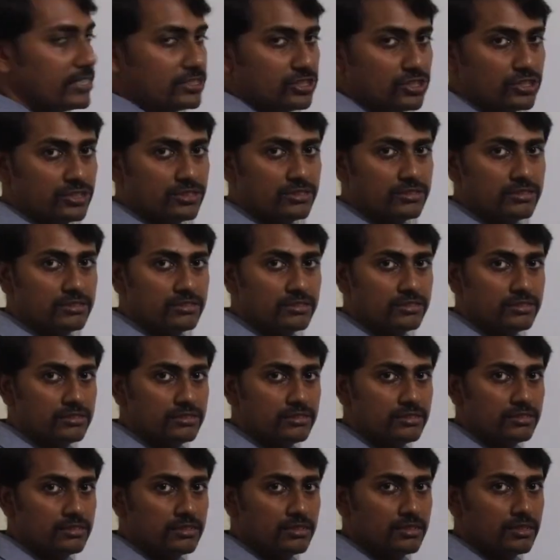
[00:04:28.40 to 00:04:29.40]
arch.
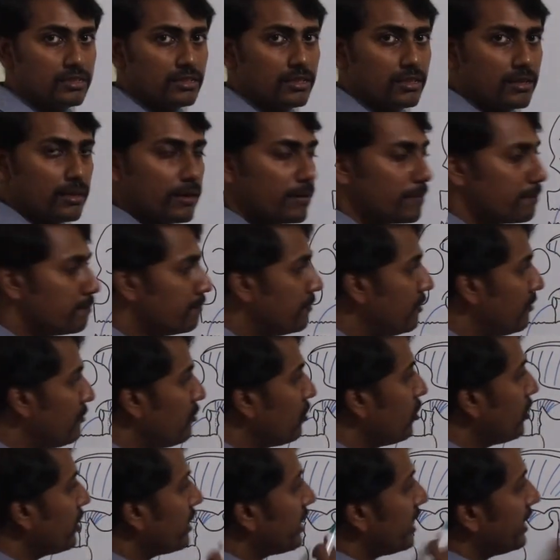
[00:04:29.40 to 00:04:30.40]

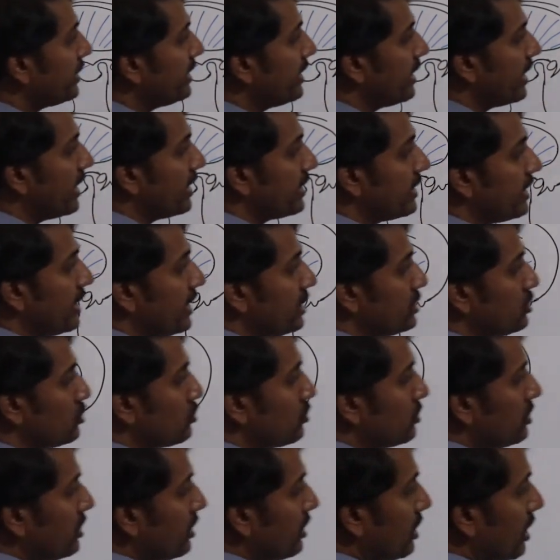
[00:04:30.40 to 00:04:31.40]
Before getting
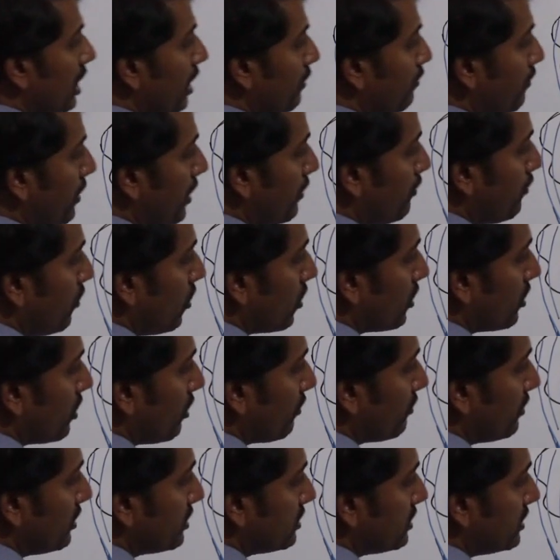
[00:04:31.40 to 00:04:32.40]
attached to the upper
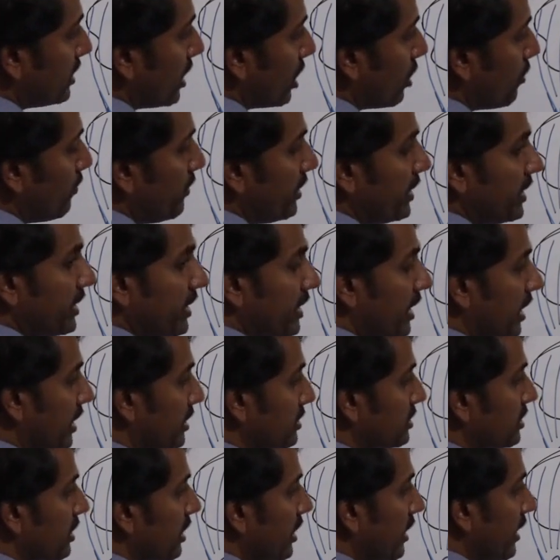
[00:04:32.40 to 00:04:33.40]
border of the zygomatic
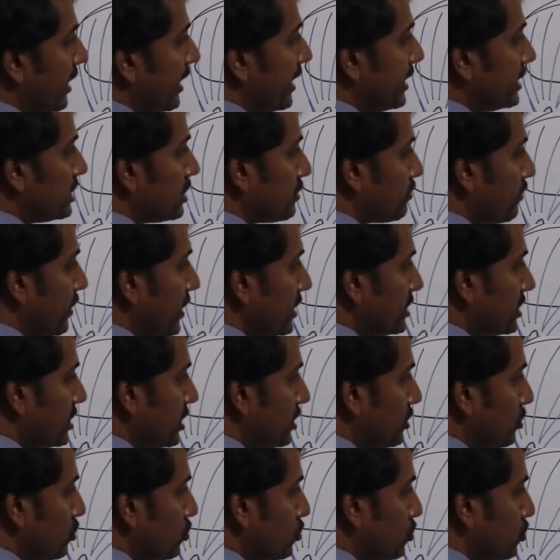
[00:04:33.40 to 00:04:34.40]
arch, it
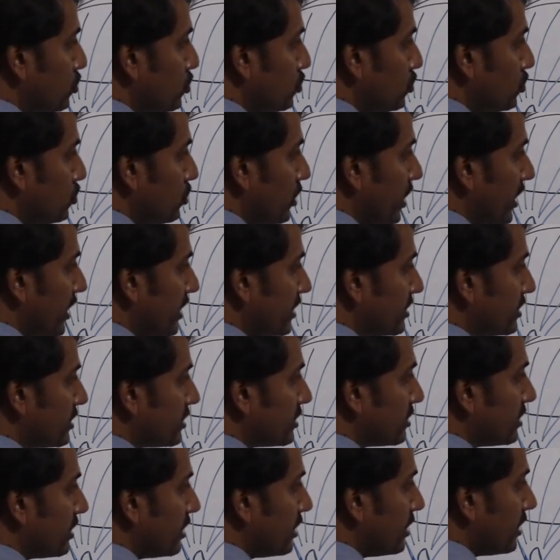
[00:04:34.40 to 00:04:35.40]
splits into two
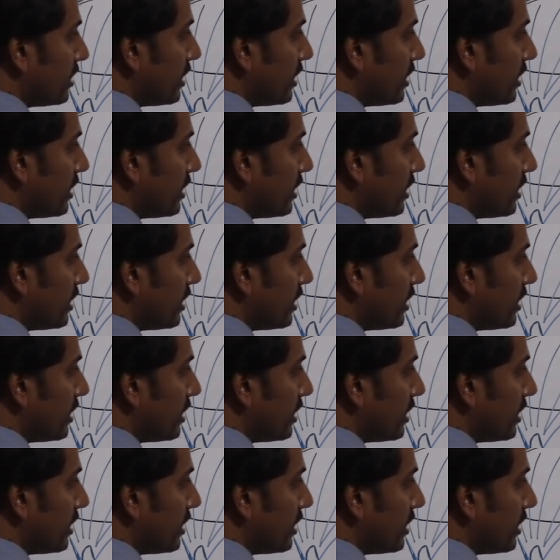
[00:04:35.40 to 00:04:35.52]
layers,